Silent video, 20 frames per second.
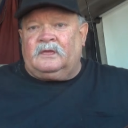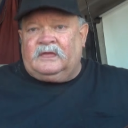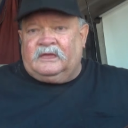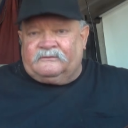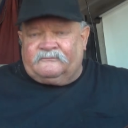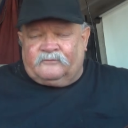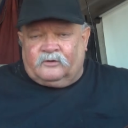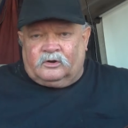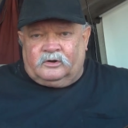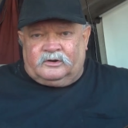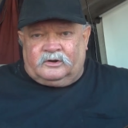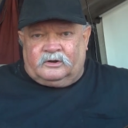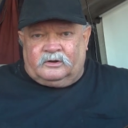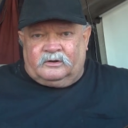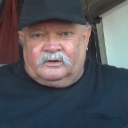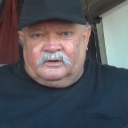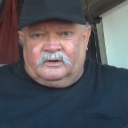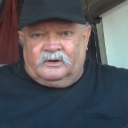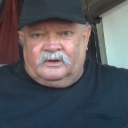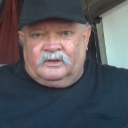
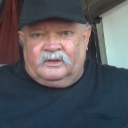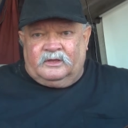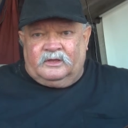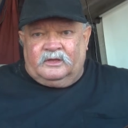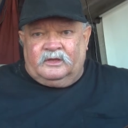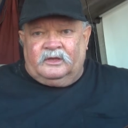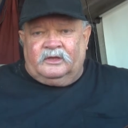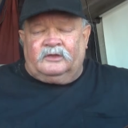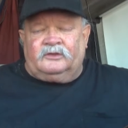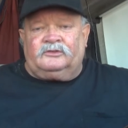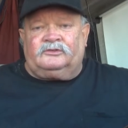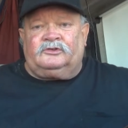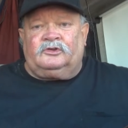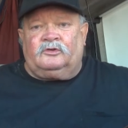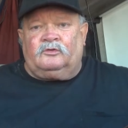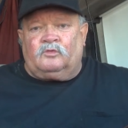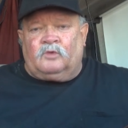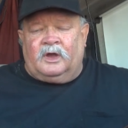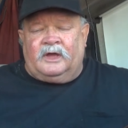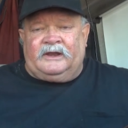inverter
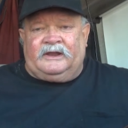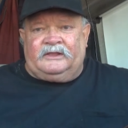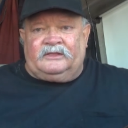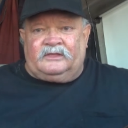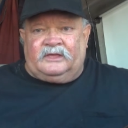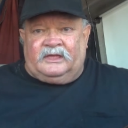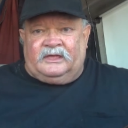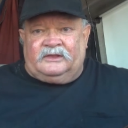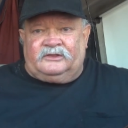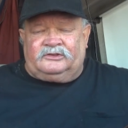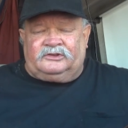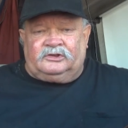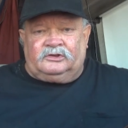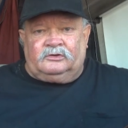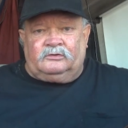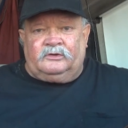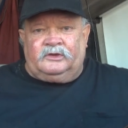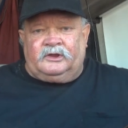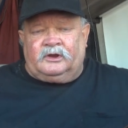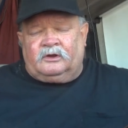to run it
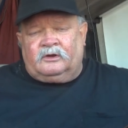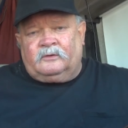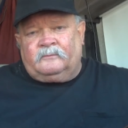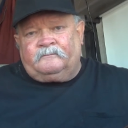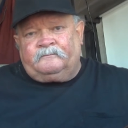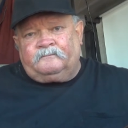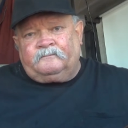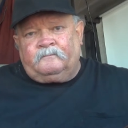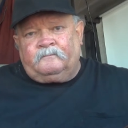into your